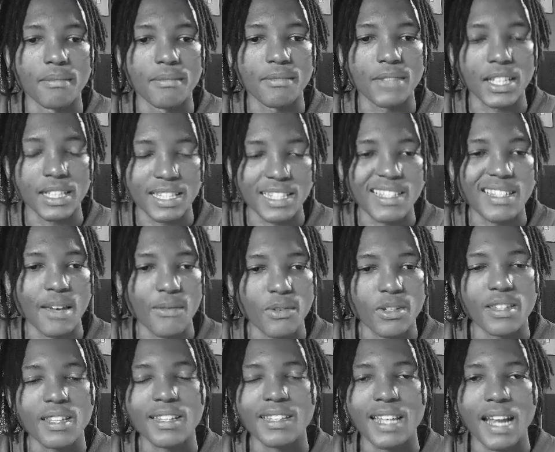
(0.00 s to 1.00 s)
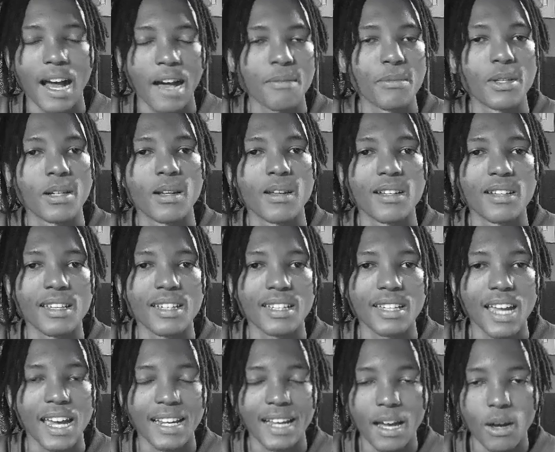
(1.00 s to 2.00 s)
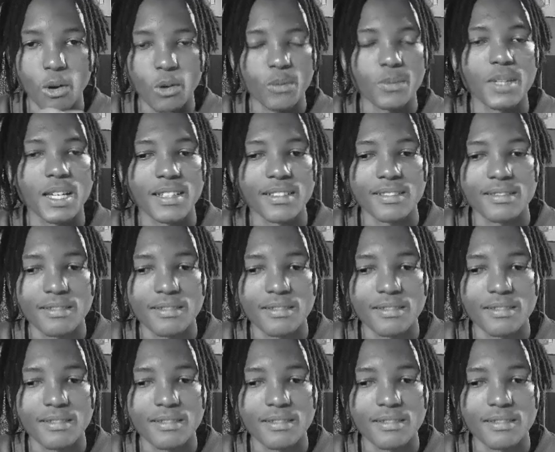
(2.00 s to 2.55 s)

Like this is everything that I've been learning, and I hope that